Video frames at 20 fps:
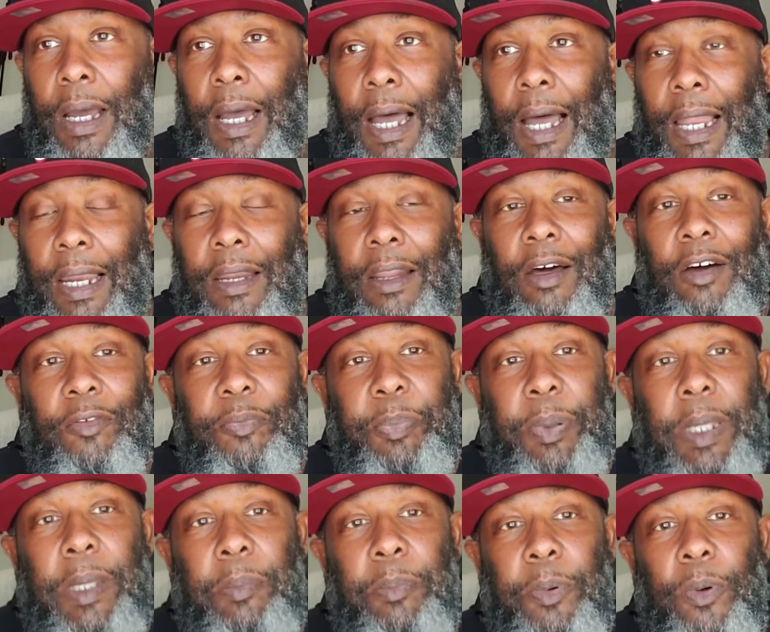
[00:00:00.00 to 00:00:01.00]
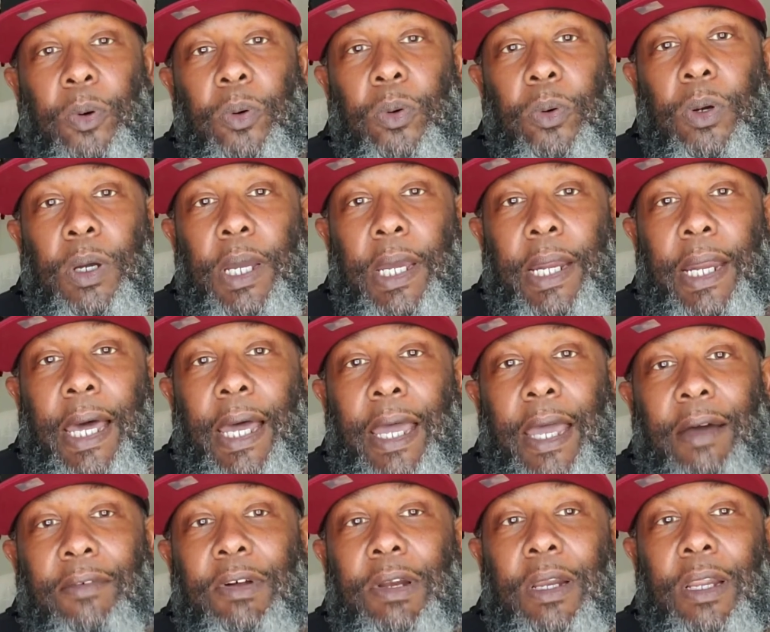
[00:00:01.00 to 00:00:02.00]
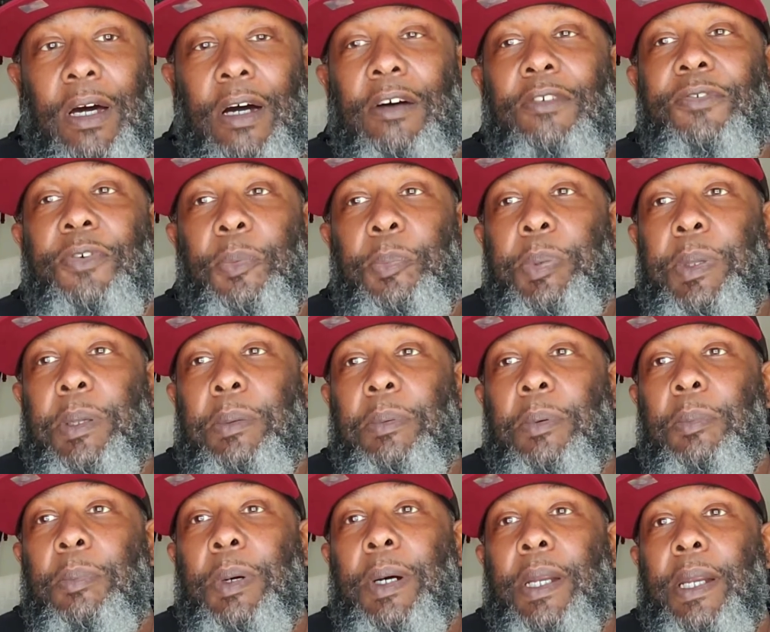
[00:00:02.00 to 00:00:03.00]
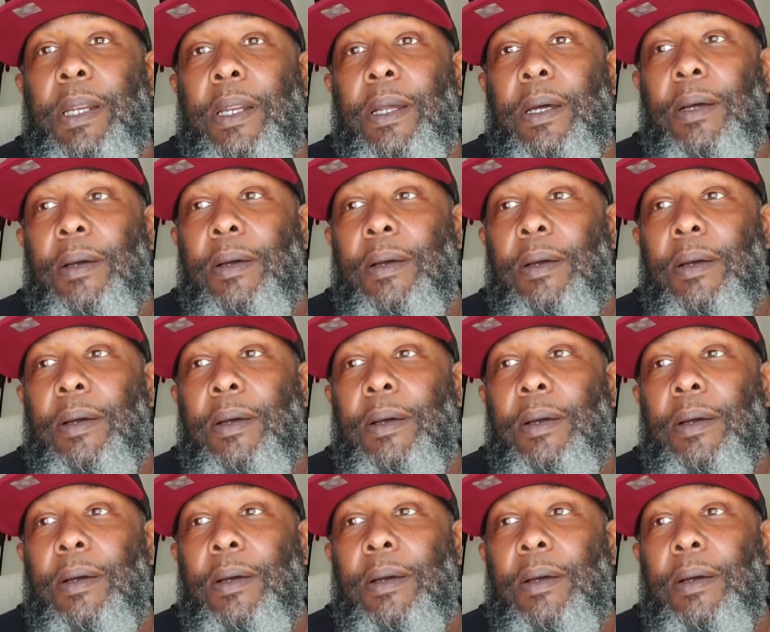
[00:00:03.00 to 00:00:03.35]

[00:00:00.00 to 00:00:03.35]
I love people and I have a love for people, but